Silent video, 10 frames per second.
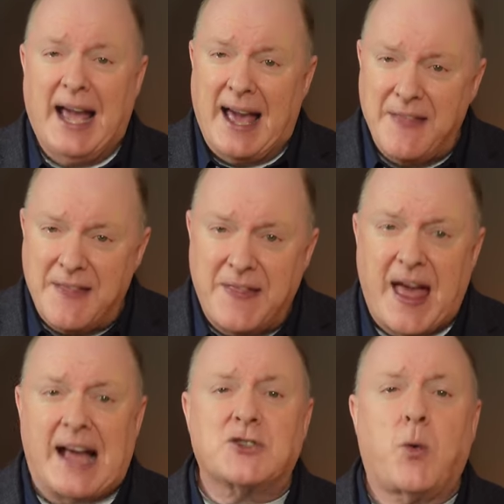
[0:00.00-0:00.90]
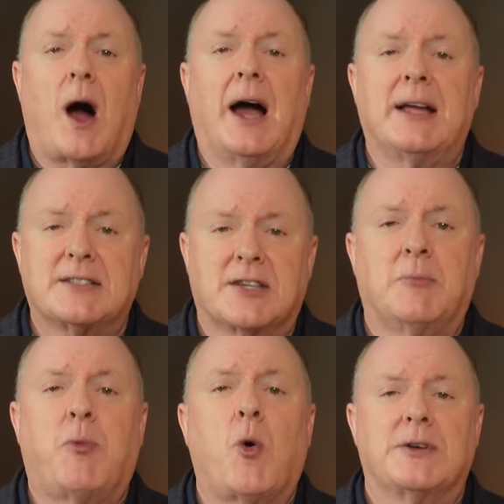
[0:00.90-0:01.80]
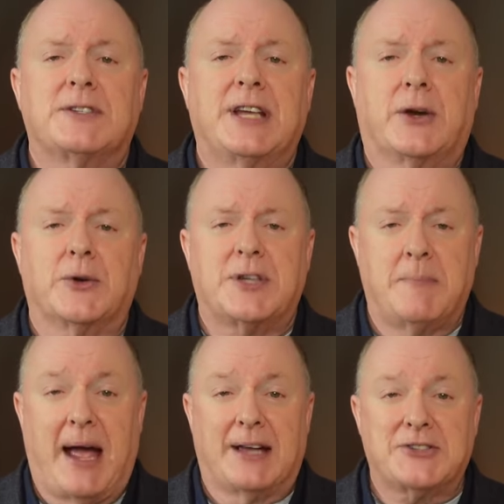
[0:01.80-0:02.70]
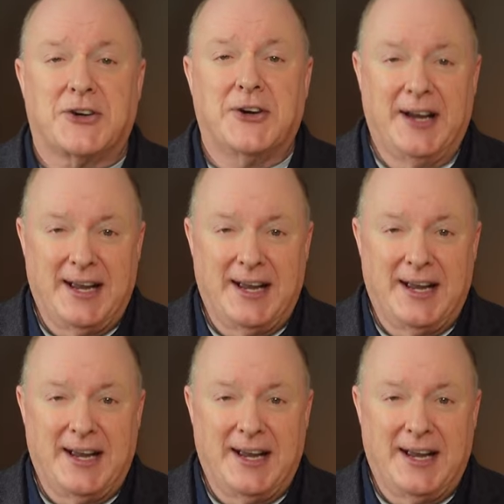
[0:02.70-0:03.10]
and that's why it's an important secret to master.